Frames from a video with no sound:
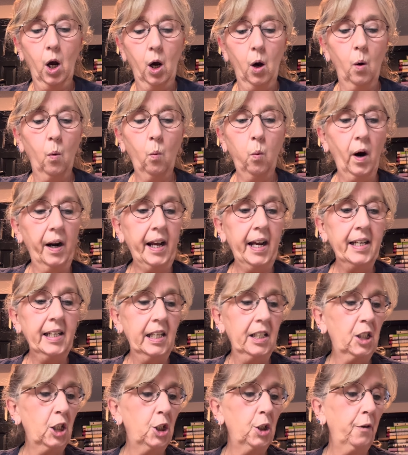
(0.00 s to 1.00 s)
what I
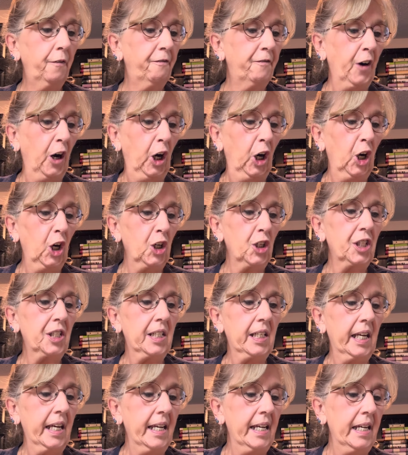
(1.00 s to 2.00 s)
need to do
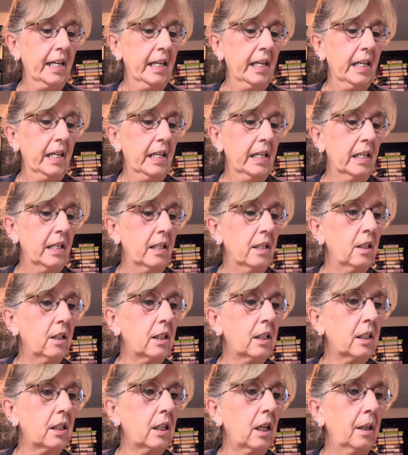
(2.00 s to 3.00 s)
first
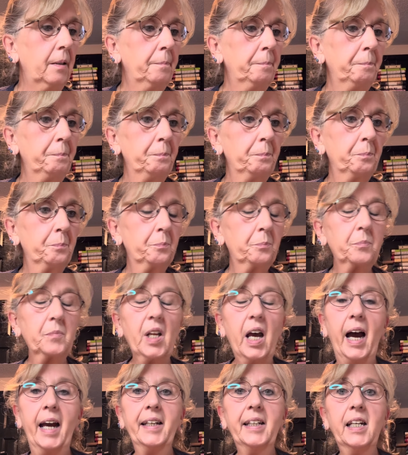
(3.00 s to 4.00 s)
is
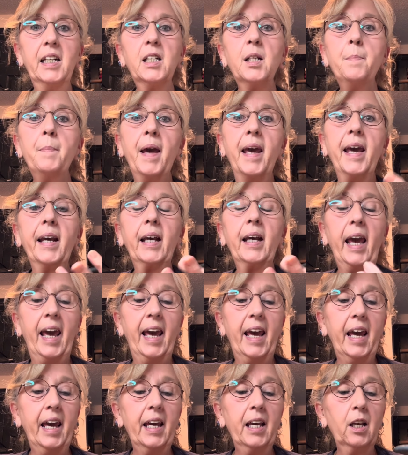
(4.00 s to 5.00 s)
I need to make
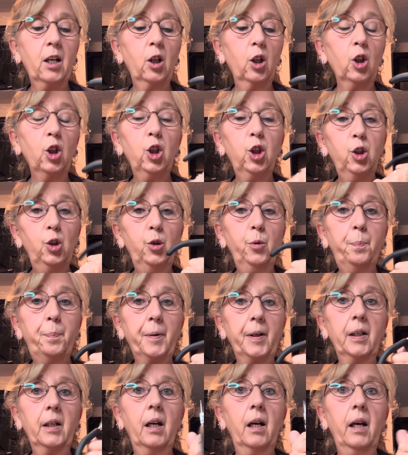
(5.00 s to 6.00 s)
a loop
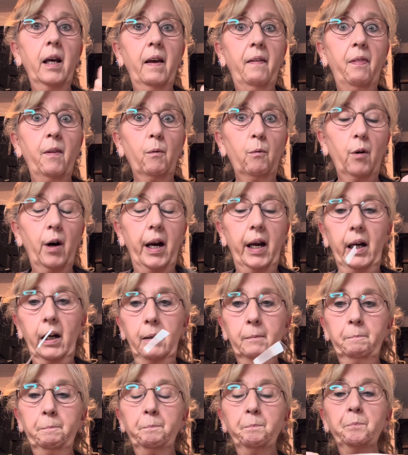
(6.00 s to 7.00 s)
in the
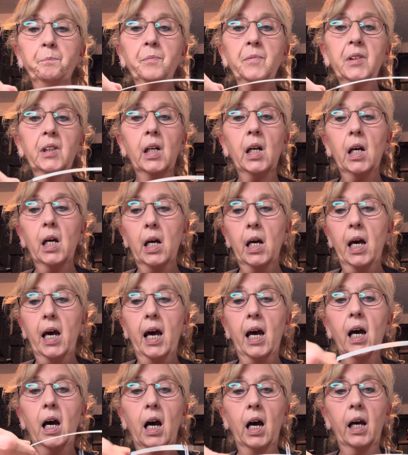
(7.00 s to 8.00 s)
ring,
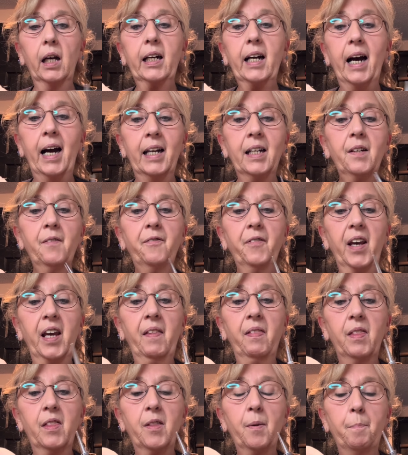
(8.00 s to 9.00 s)
kind of
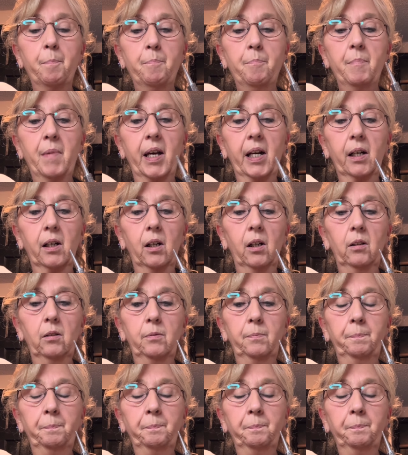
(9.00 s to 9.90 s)
in the middle.